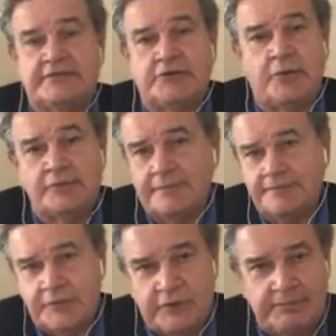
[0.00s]
don't
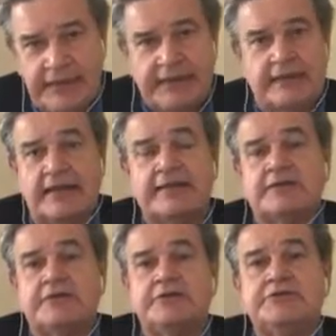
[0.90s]
make a lot of
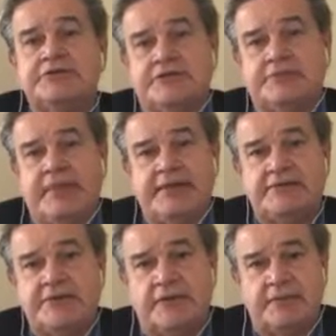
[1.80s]
conclusions
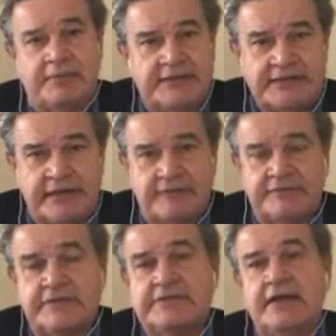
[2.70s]
based on a press
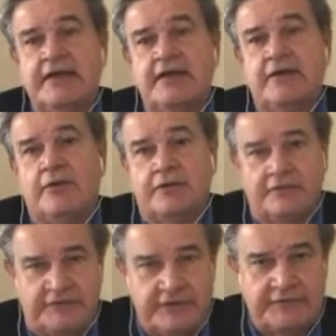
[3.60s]
conference or
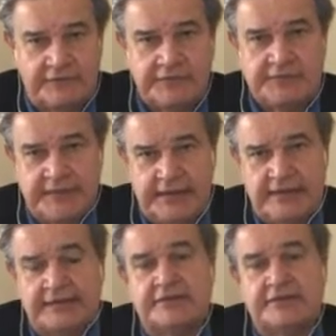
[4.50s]
the very first meeting.